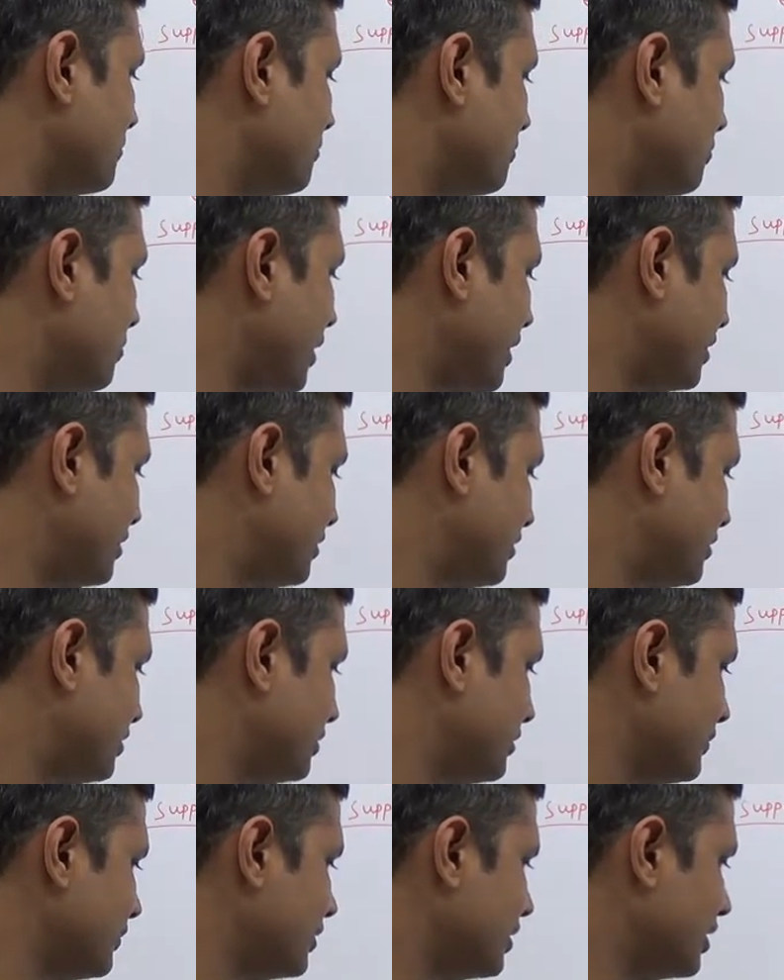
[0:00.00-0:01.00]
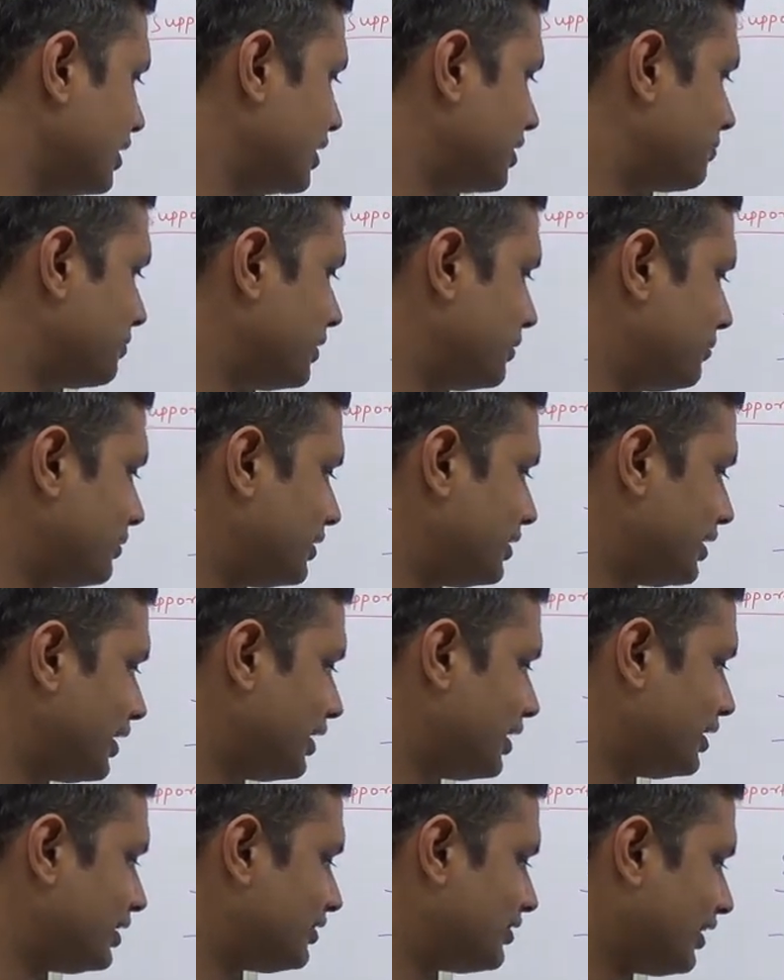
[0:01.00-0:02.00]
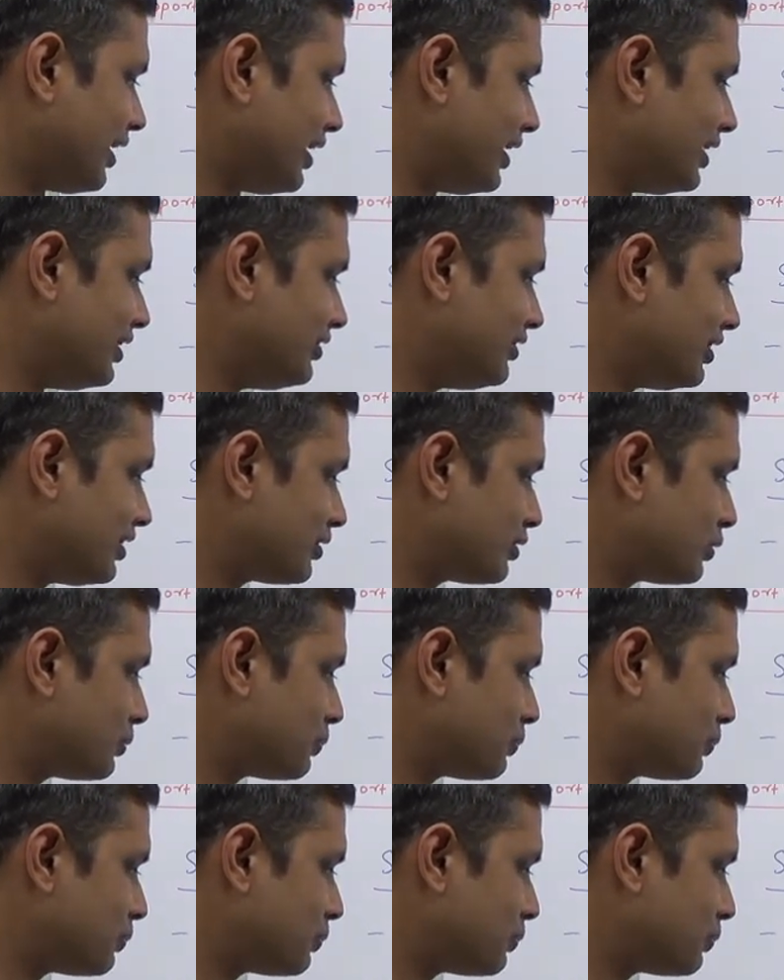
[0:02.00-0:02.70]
But it may be really challenging to